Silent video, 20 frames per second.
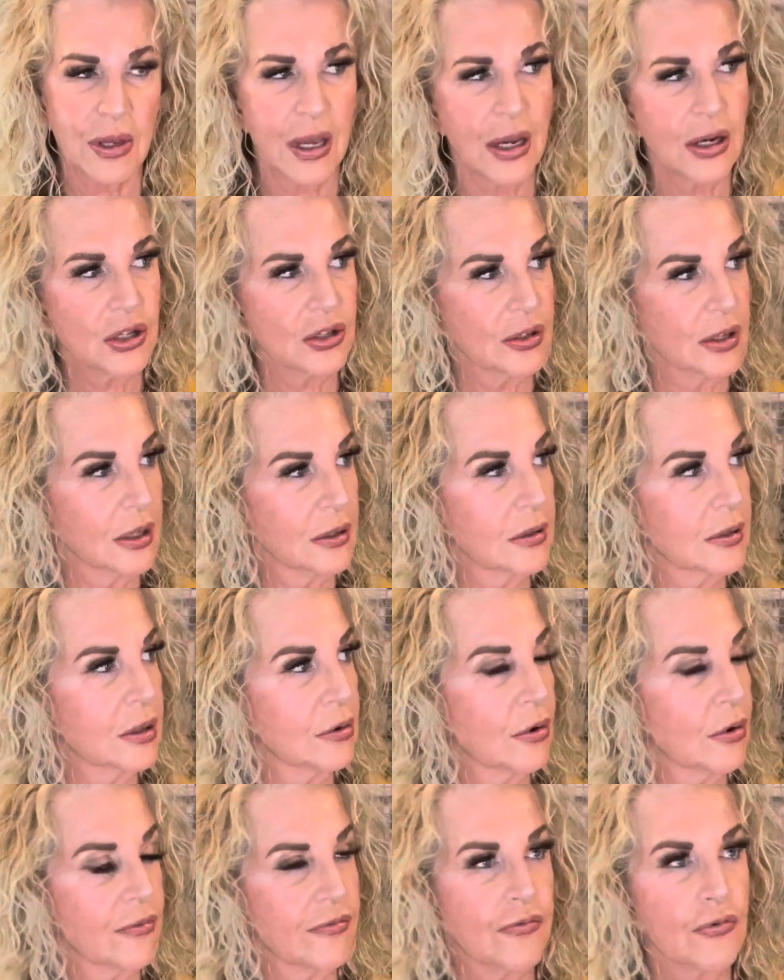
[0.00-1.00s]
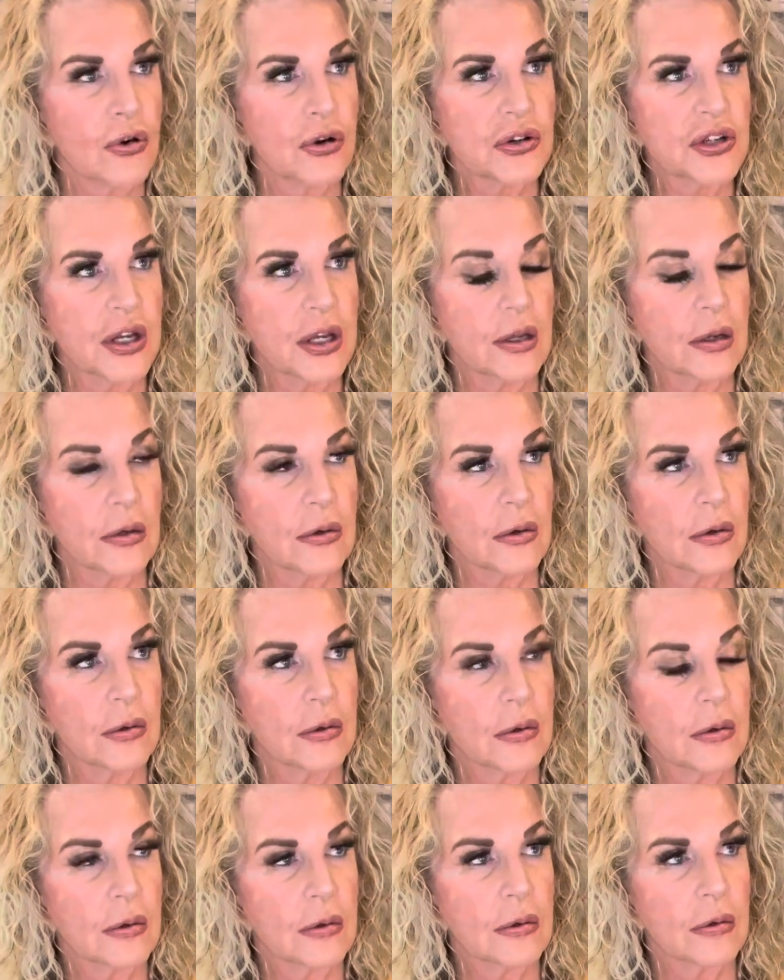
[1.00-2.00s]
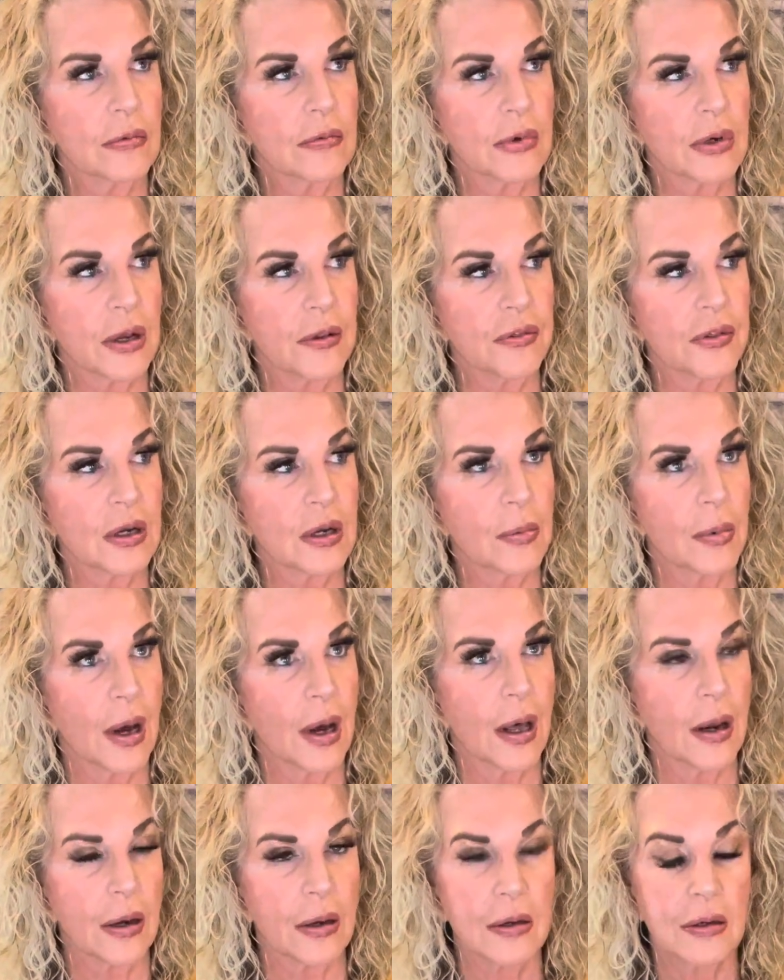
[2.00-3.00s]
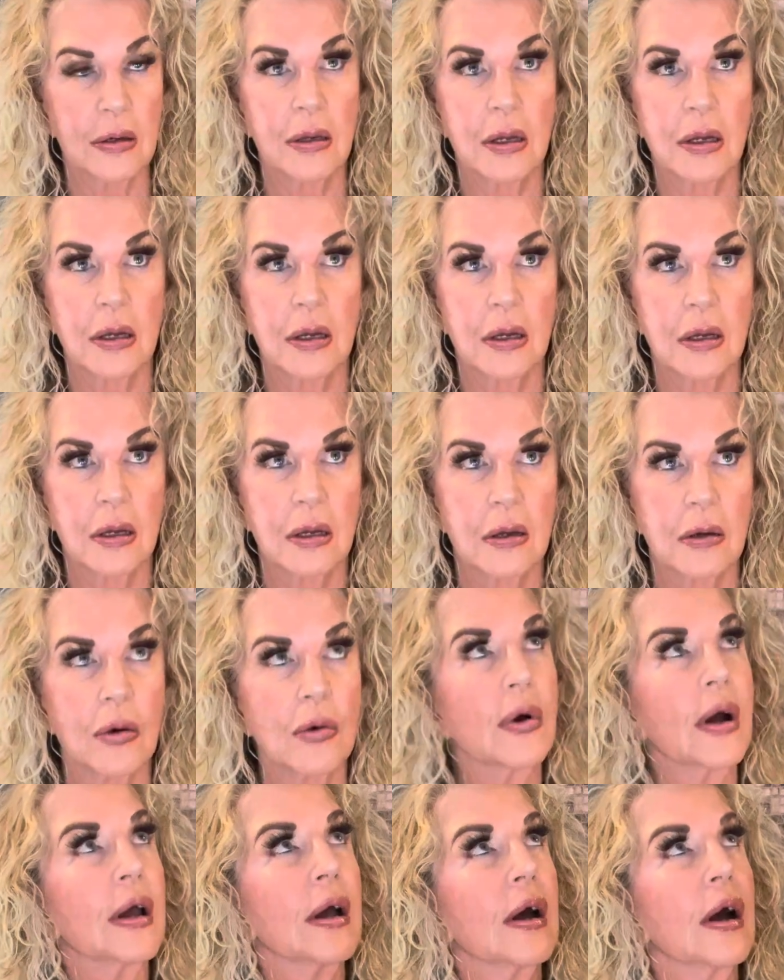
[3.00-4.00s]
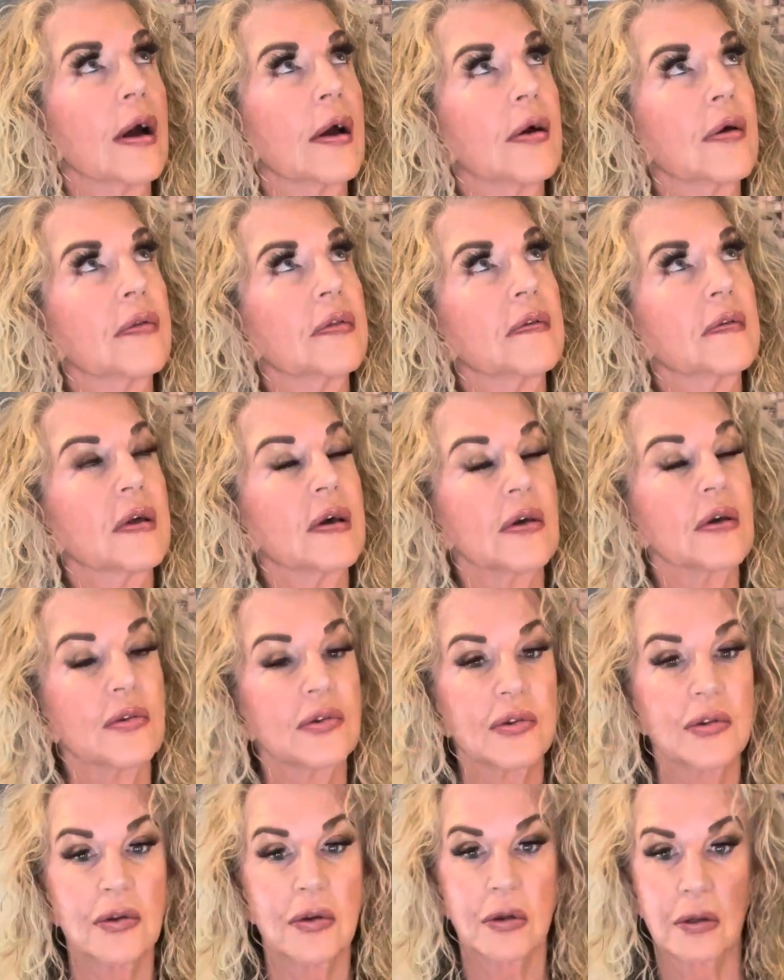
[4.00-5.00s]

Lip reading: Actually, I think they were 14 when I think about it. Way higher than this.